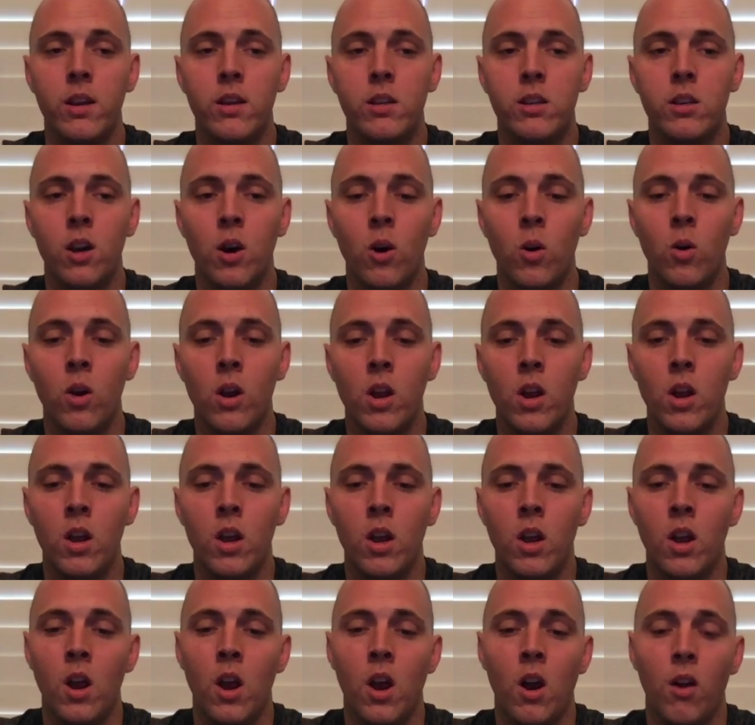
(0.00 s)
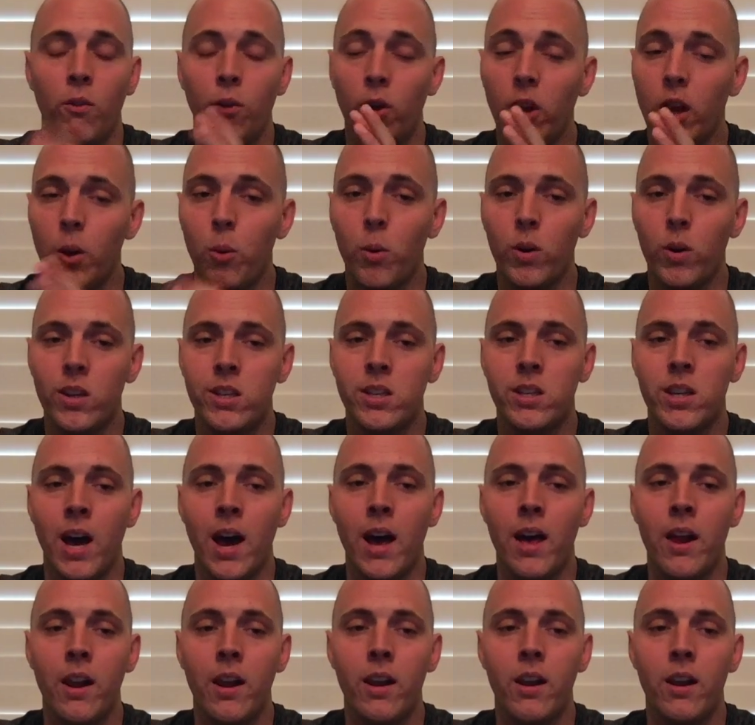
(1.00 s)
So really
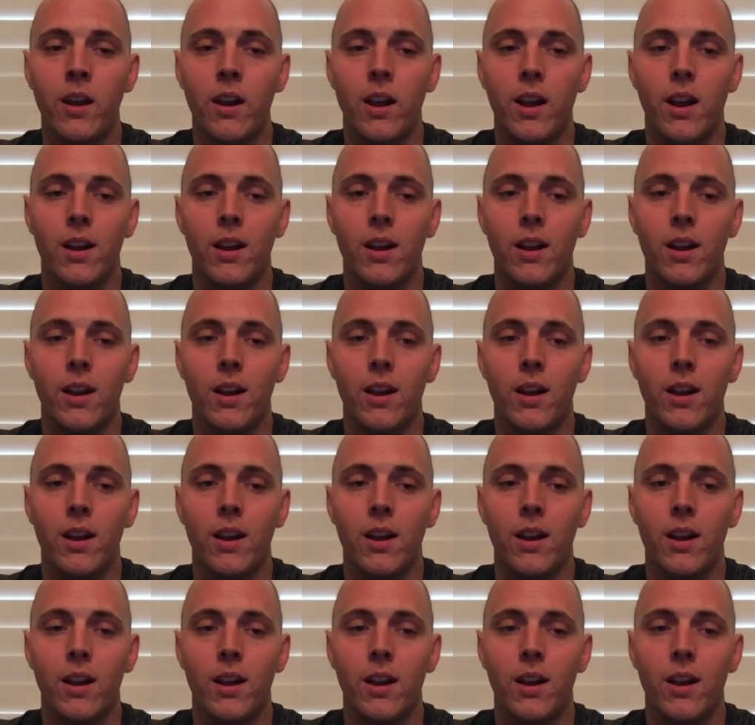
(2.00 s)
one-sided.